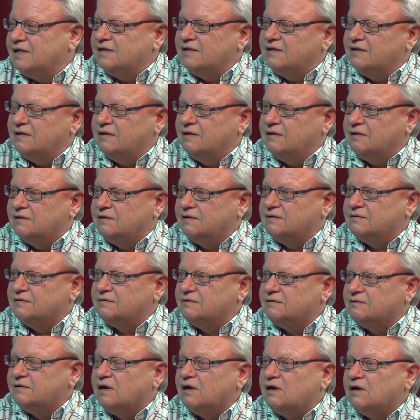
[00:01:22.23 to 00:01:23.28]

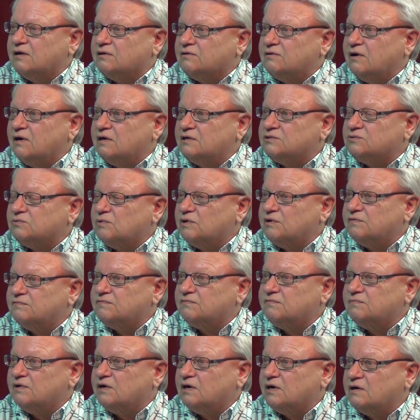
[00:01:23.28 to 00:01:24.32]
and graduated
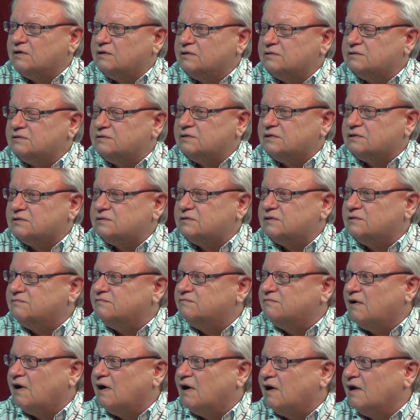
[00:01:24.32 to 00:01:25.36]
from there in
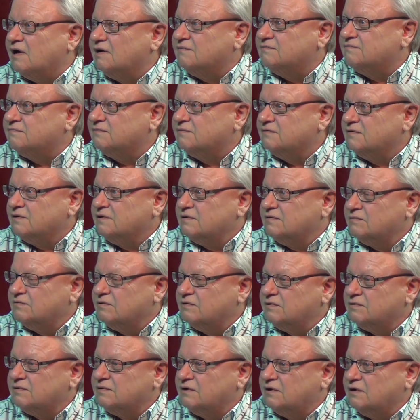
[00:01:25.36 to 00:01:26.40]
65
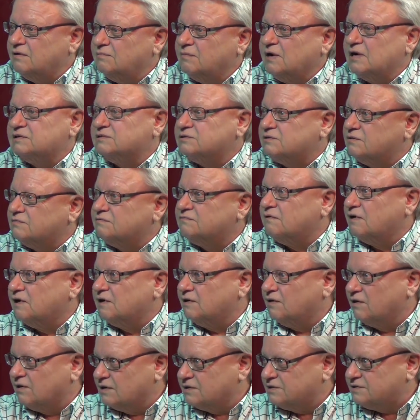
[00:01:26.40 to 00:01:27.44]
with a Master of Fine
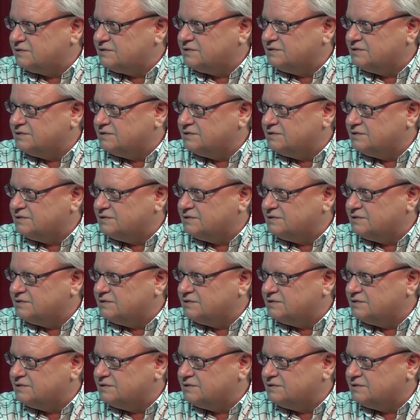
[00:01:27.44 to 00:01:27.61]
Arts.